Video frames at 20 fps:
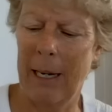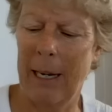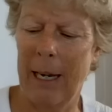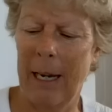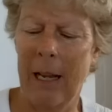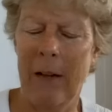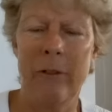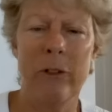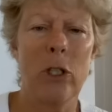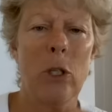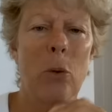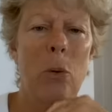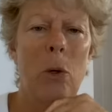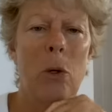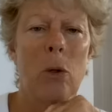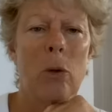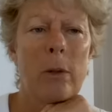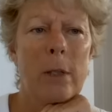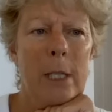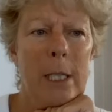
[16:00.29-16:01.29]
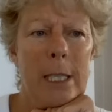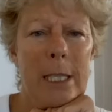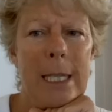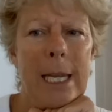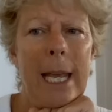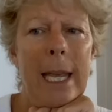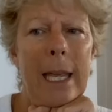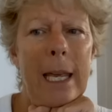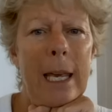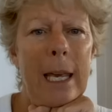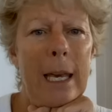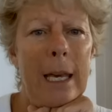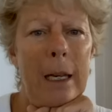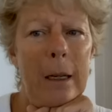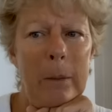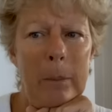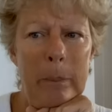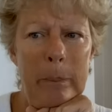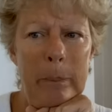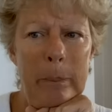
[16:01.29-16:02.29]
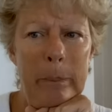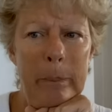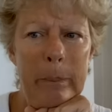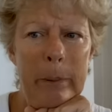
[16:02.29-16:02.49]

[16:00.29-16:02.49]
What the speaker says: Love to you all. Take care.